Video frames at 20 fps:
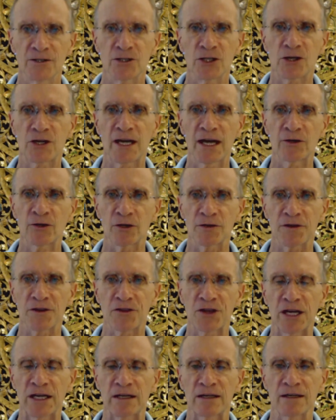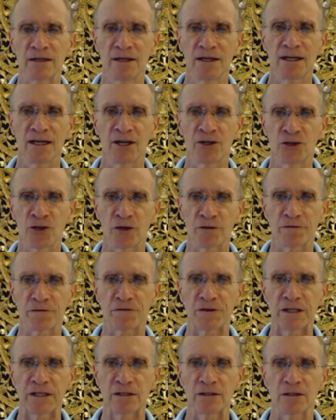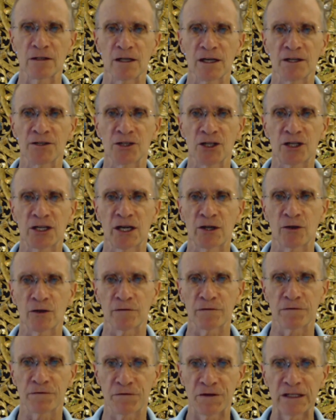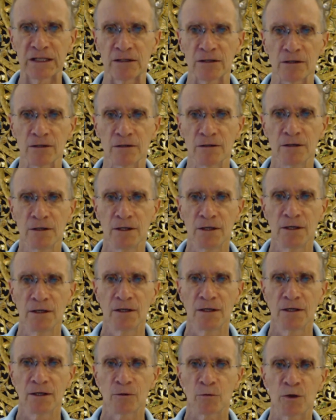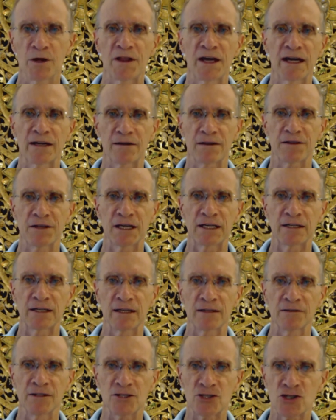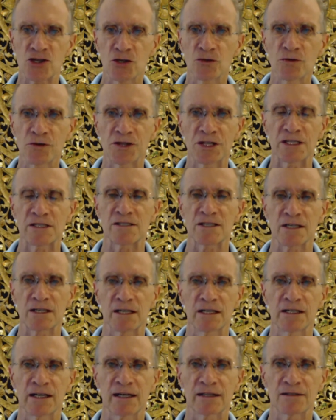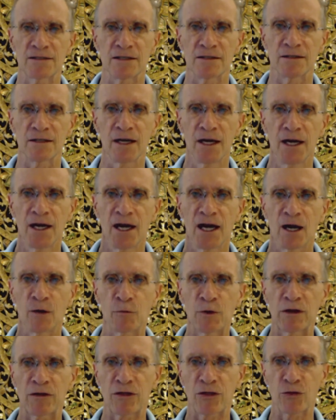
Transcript: You cannot think and not feel, and you cannot feel without thinking. The two things are connected. And when